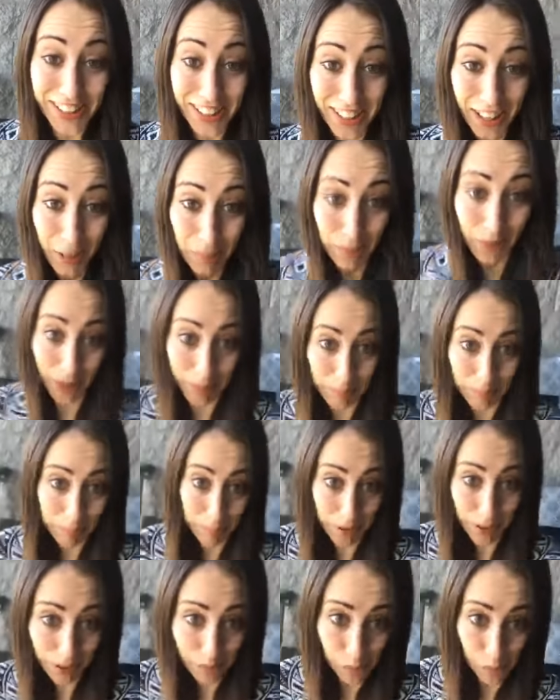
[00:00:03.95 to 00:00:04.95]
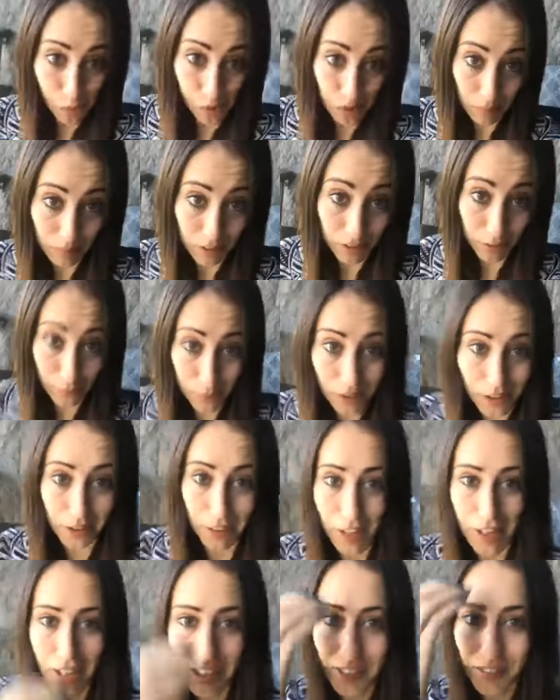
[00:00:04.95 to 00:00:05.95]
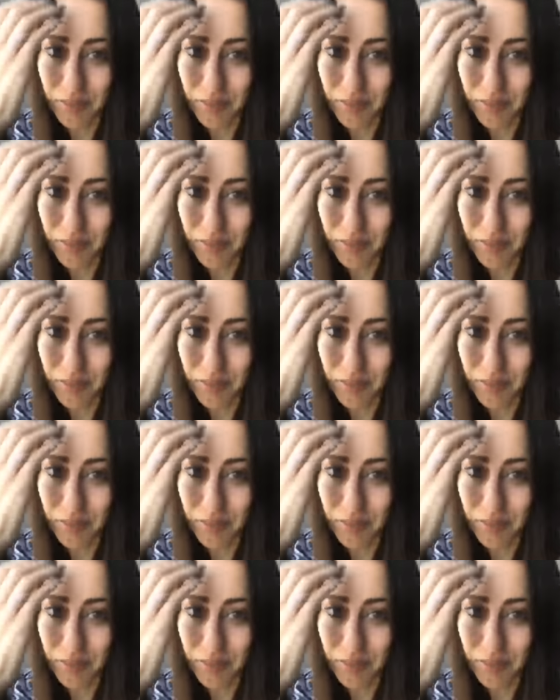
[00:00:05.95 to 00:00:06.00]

I got my big warm sweater on.